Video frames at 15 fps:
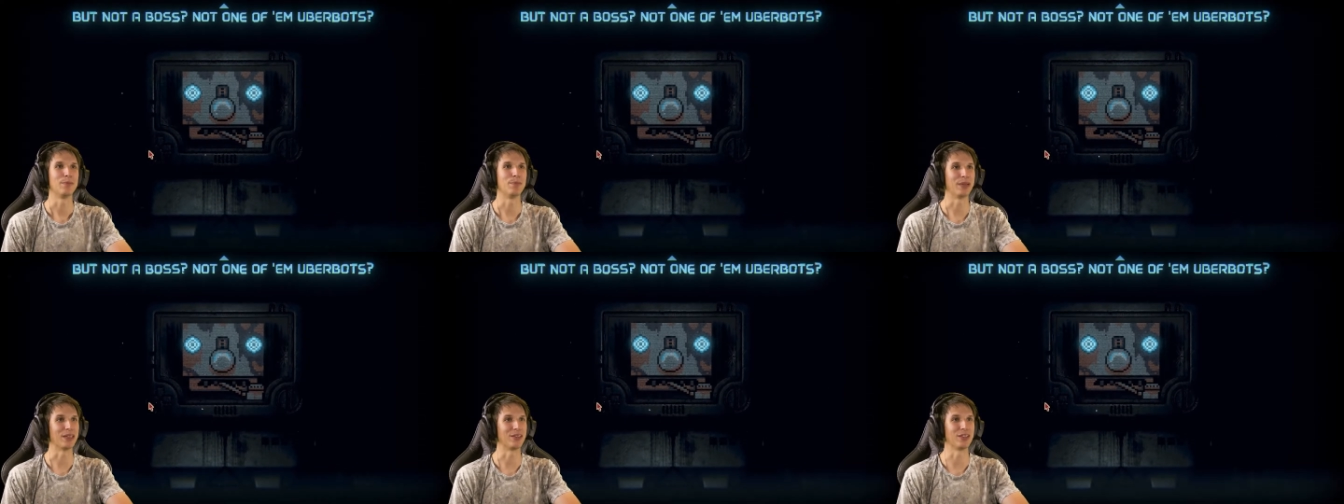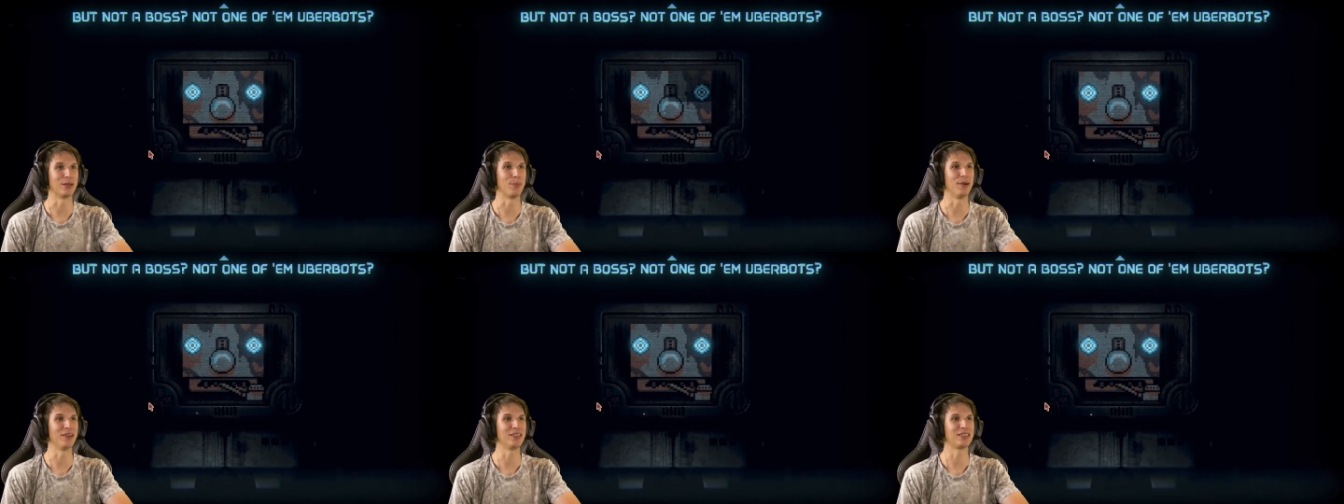But not a
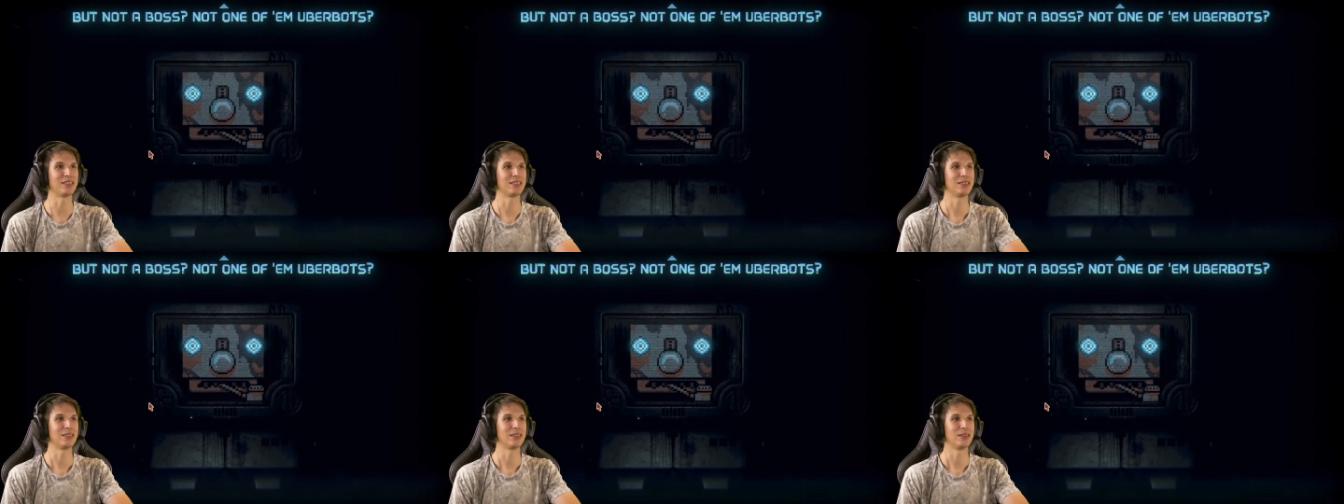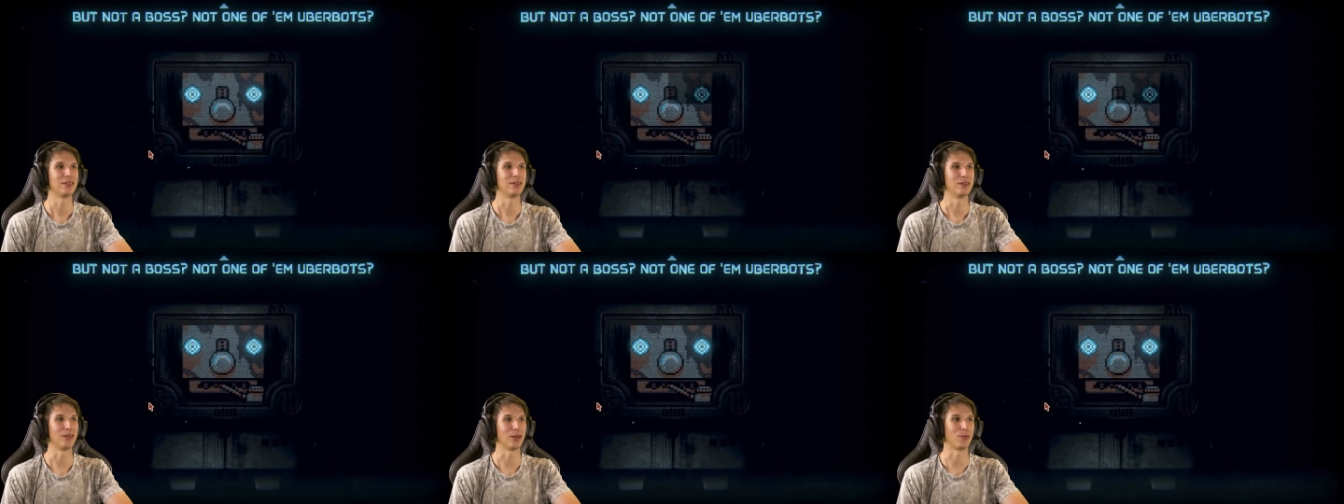boss.
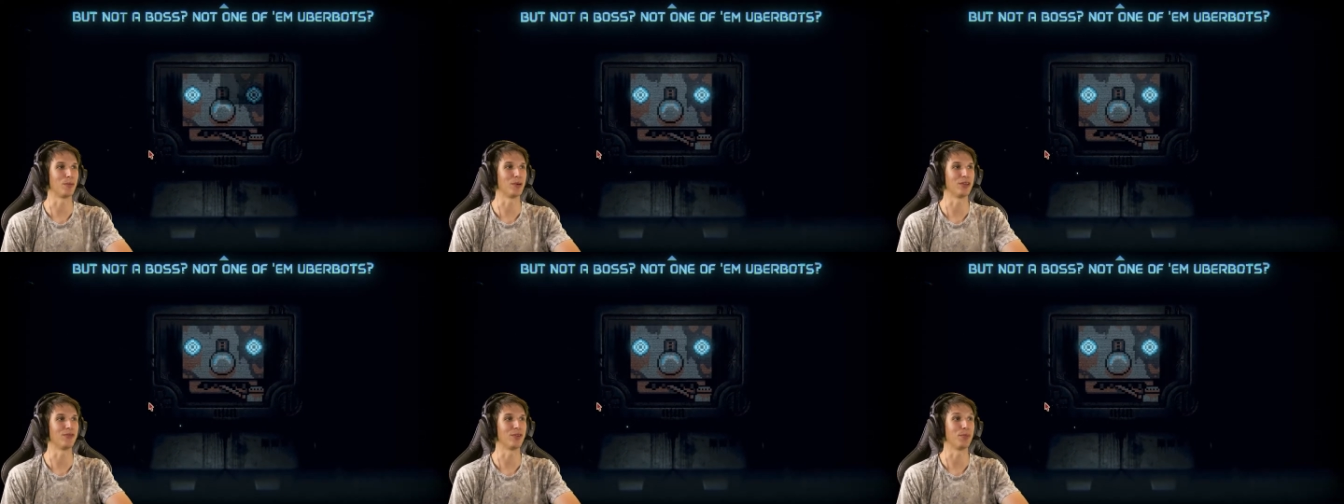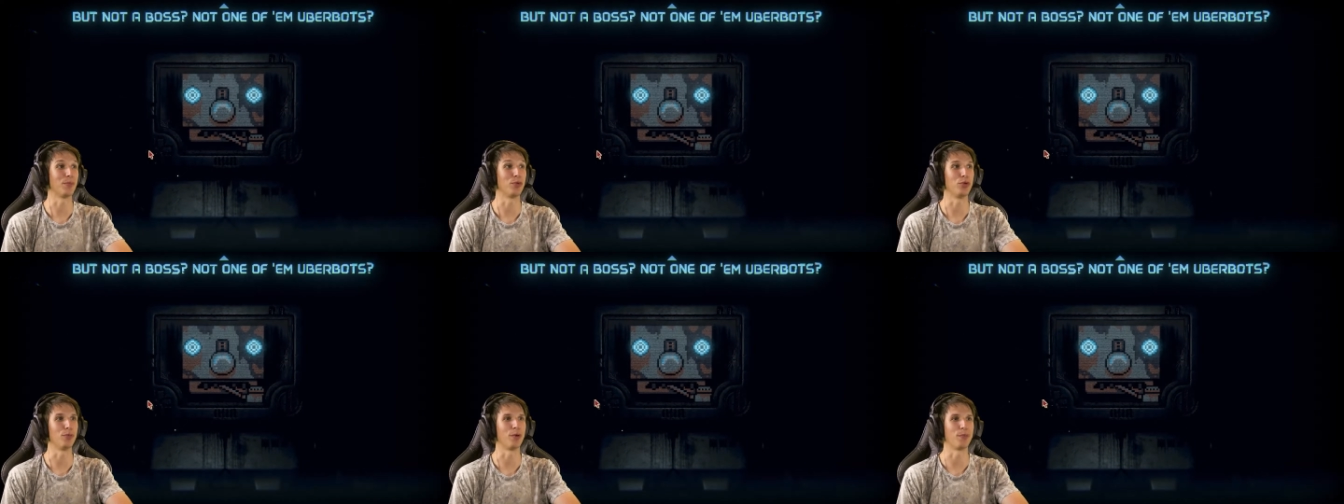Not one of them
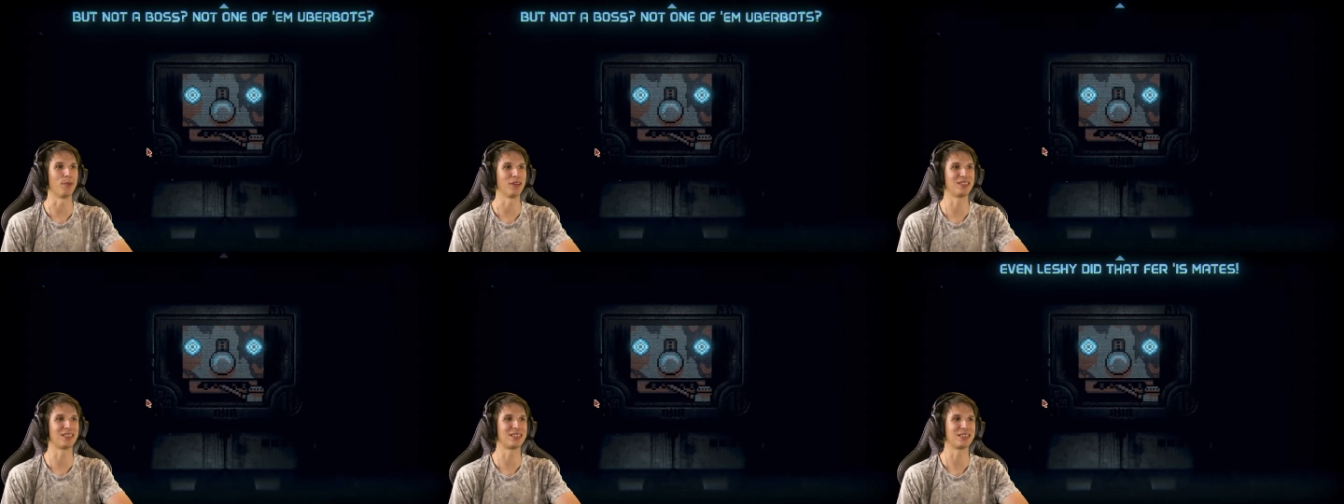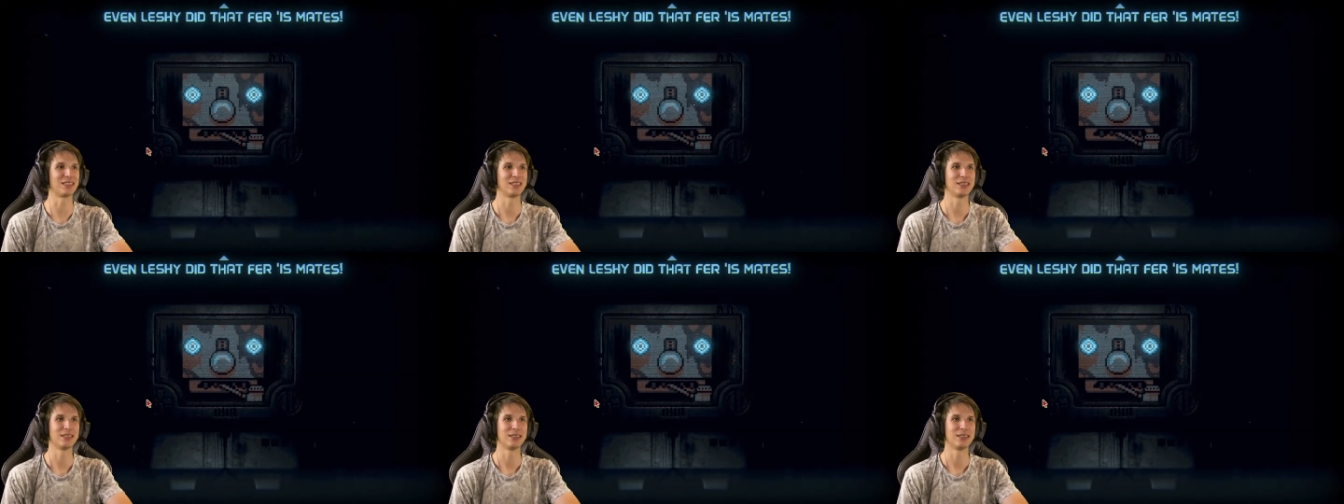Uberbots.